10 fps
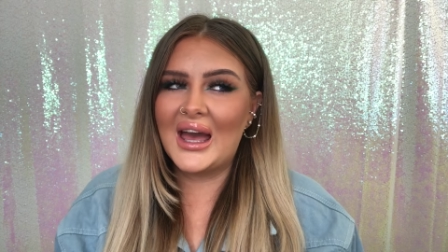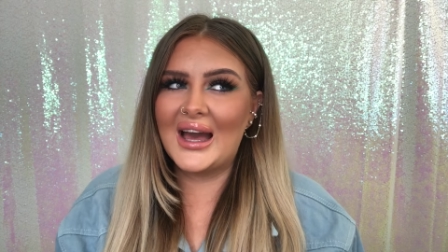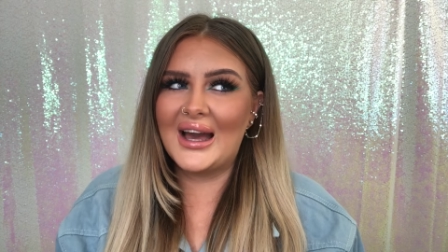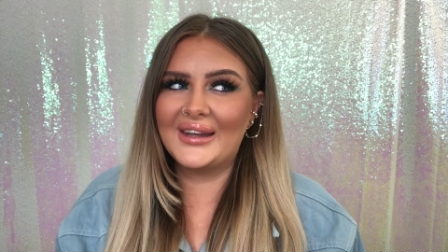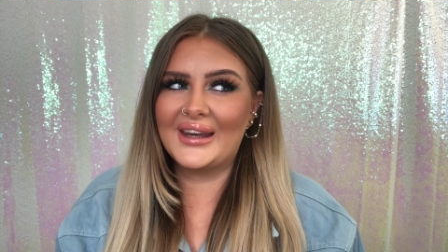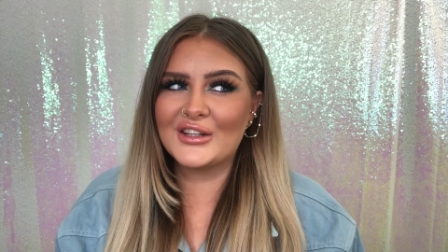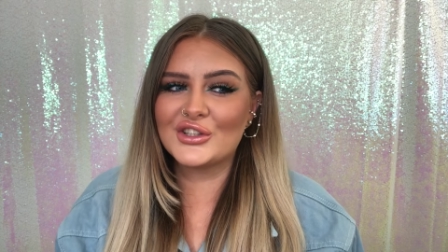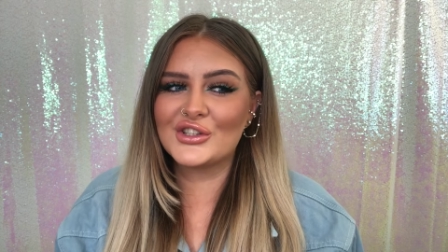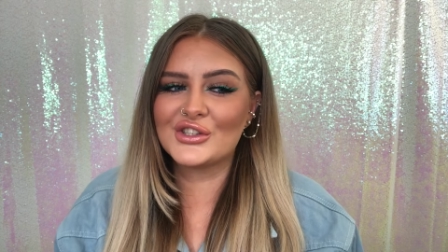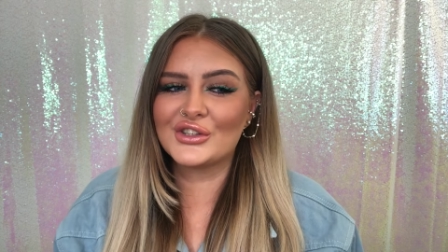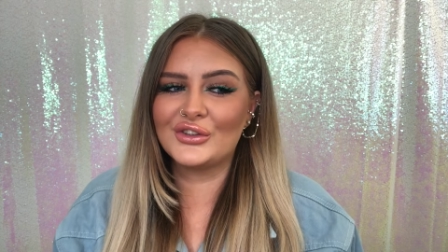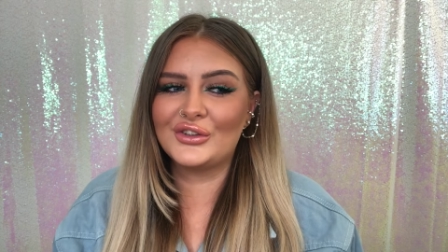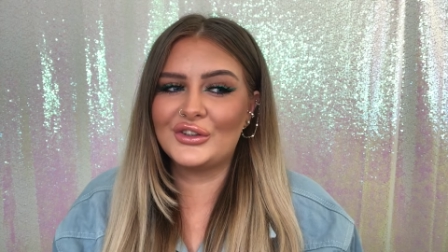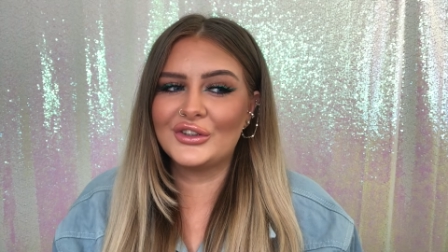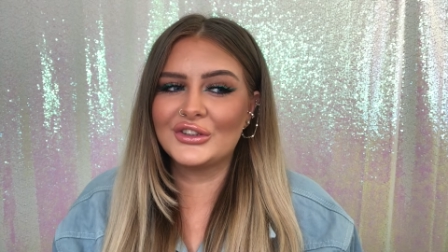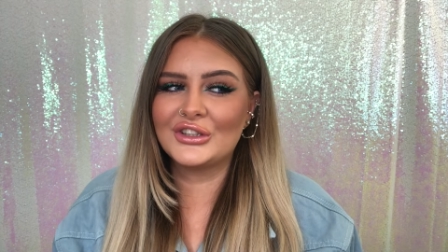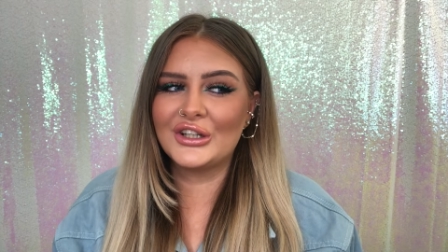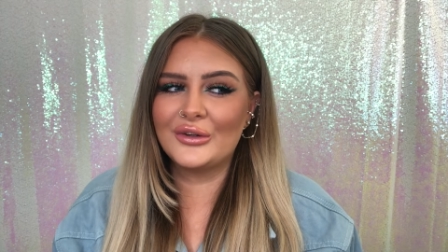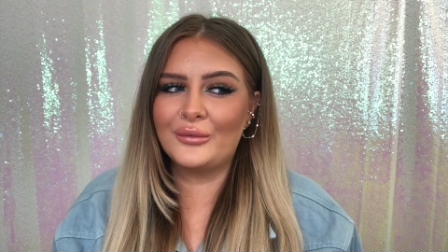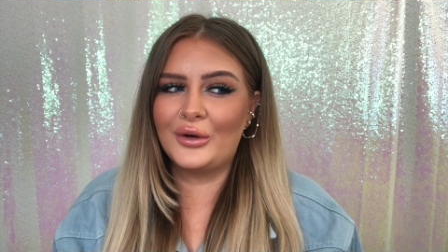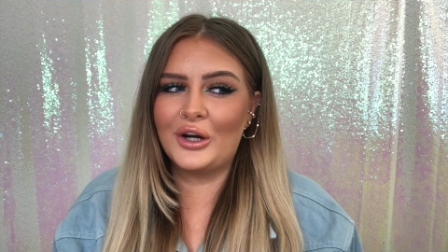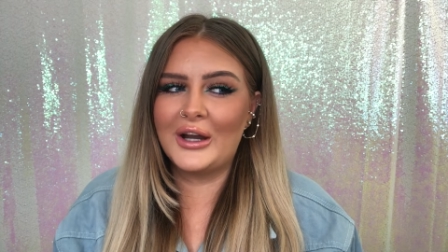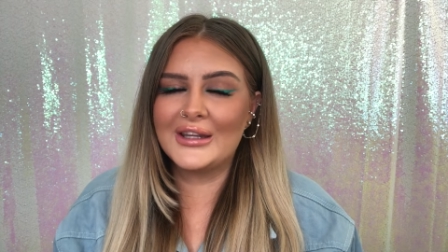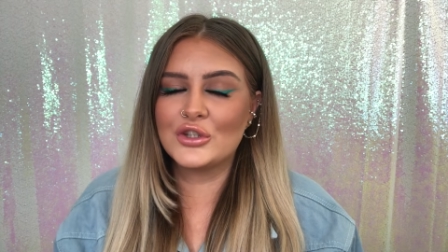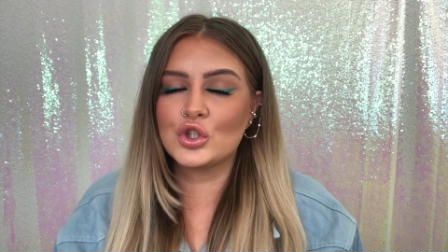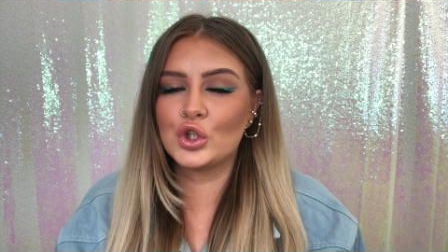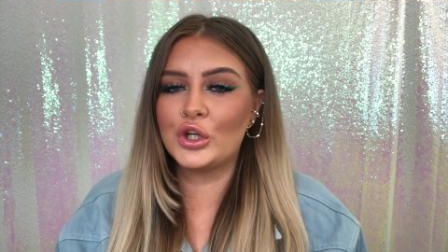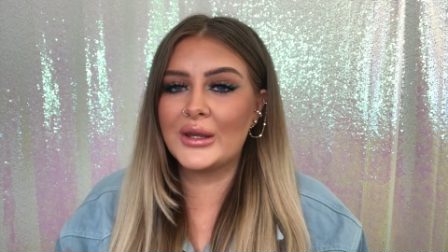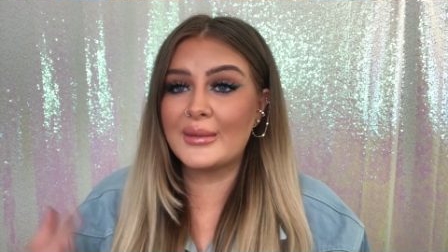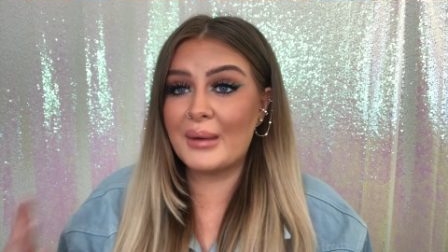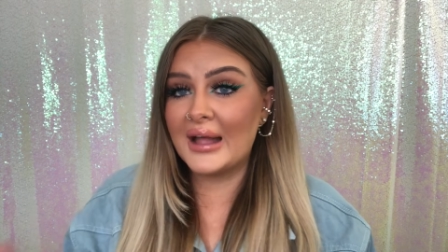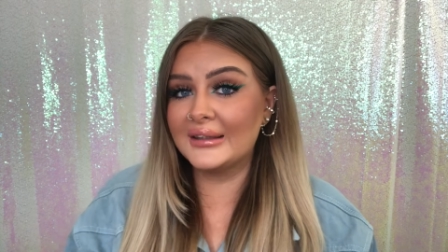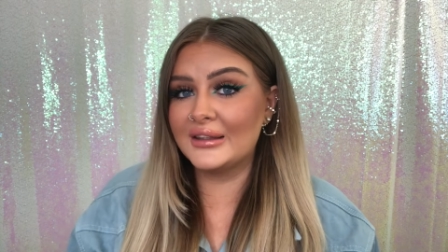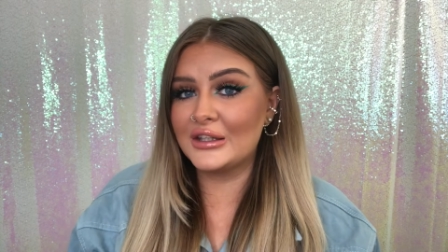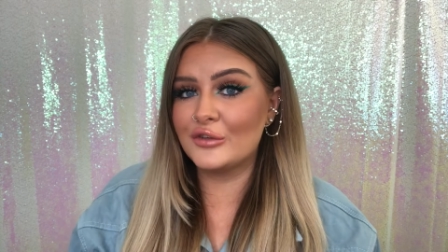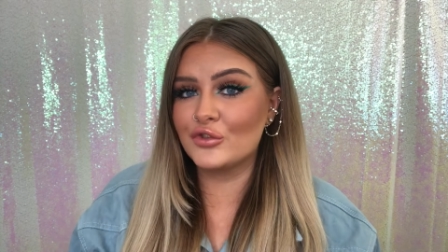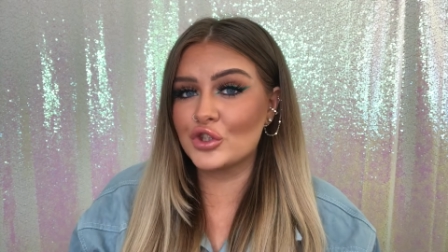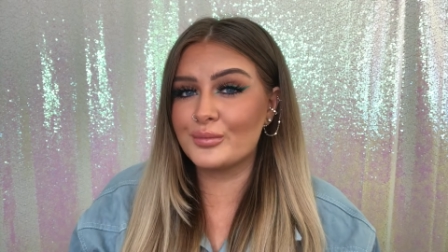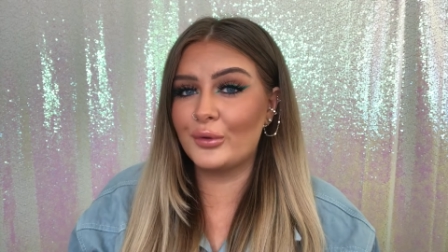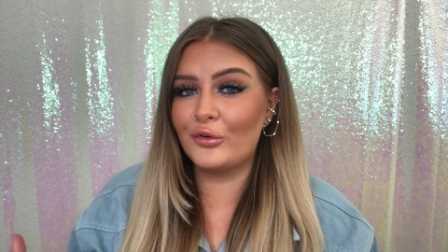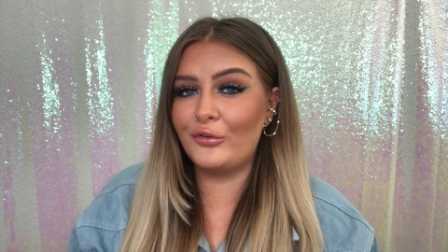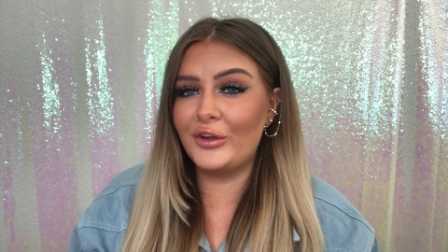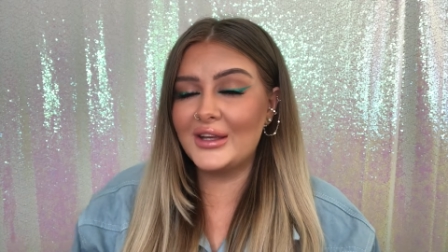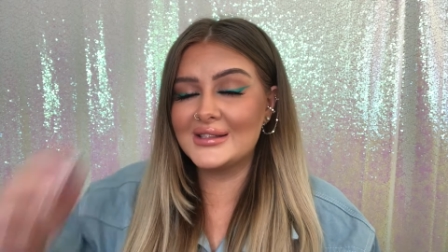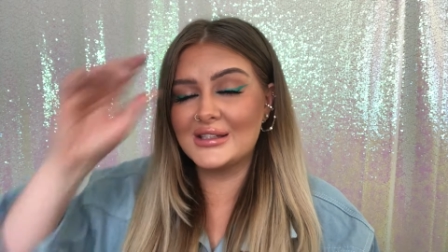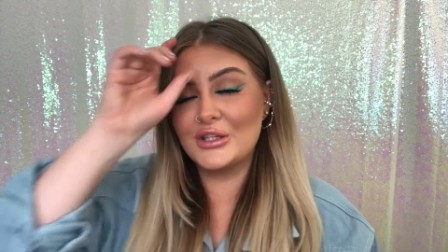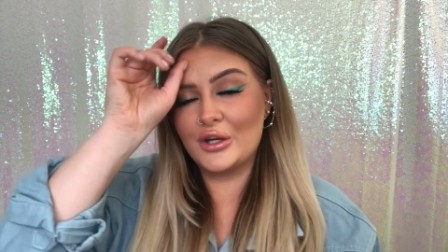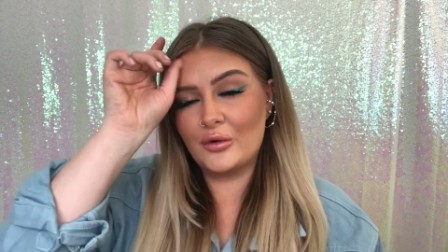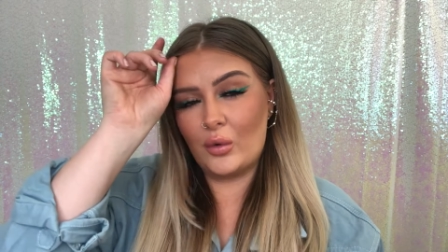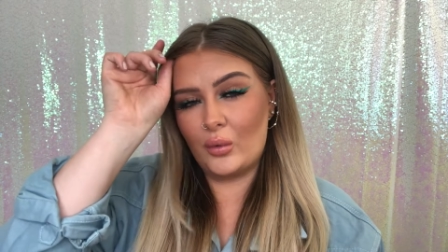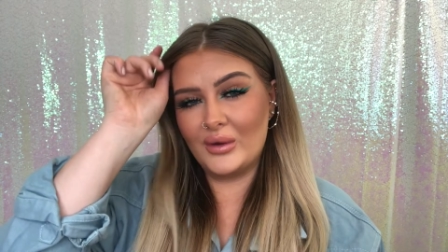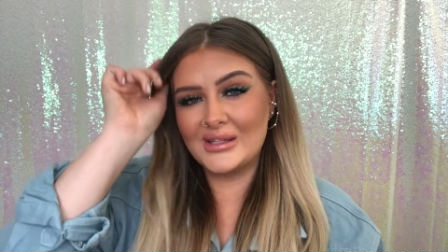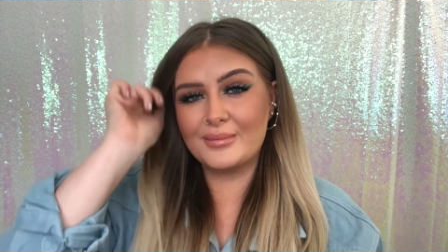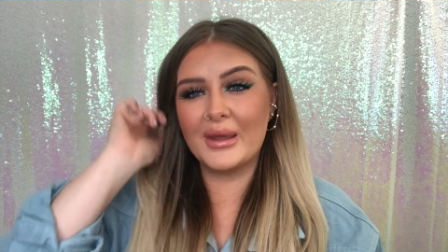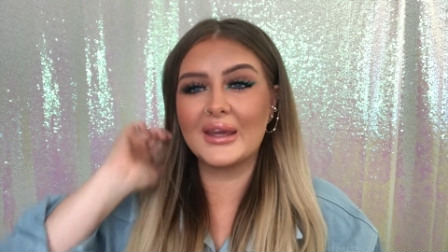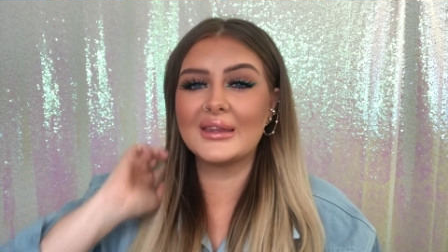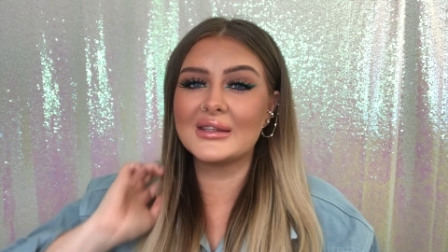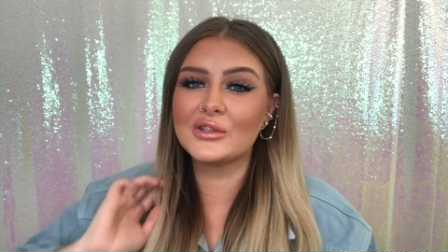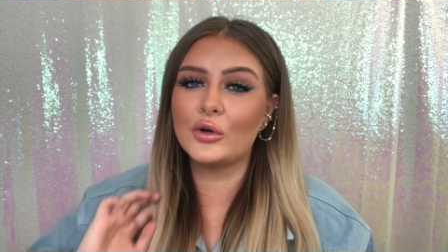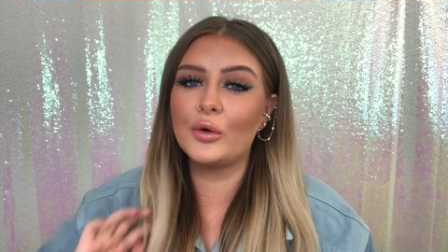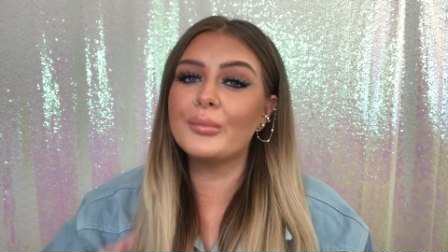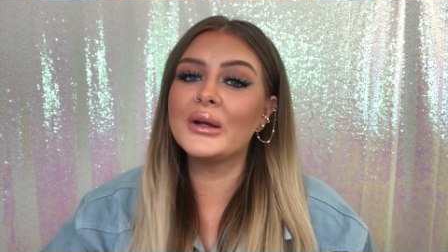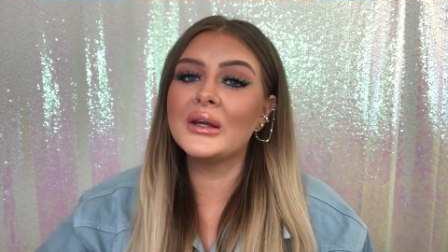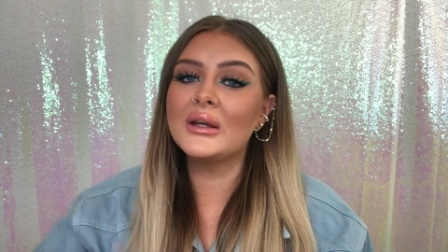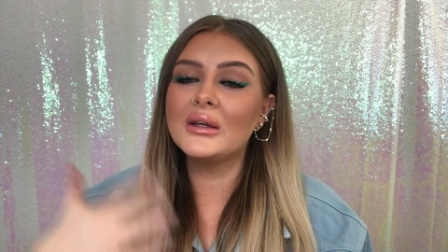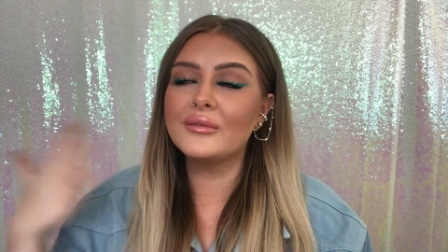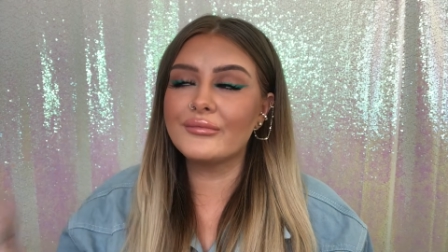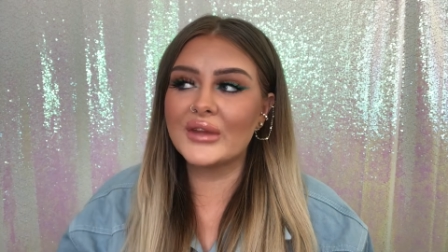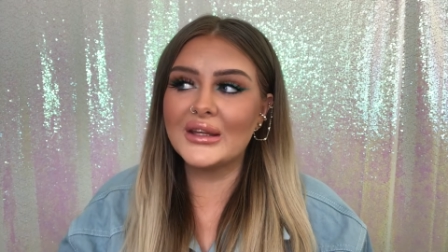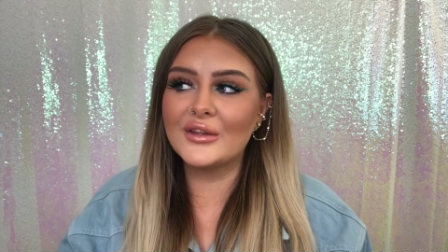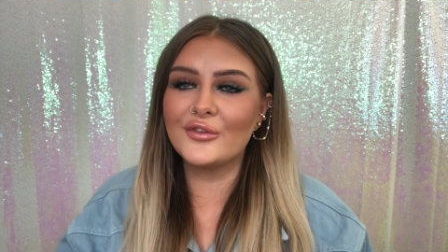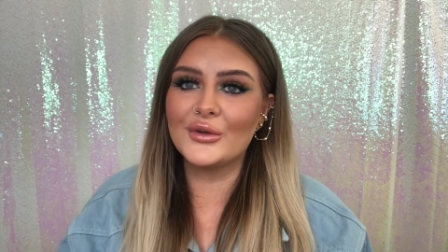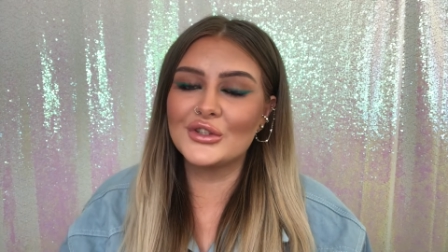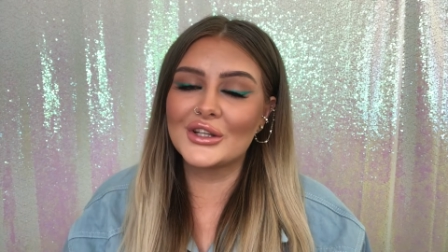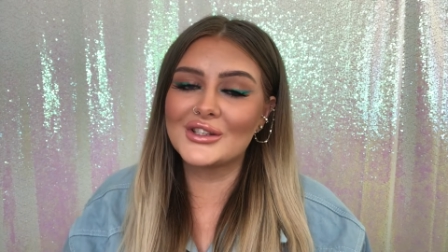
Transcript: and I just thought, do you know what, enjoy the palette that you've just bought first, and you can always pick this up in the future.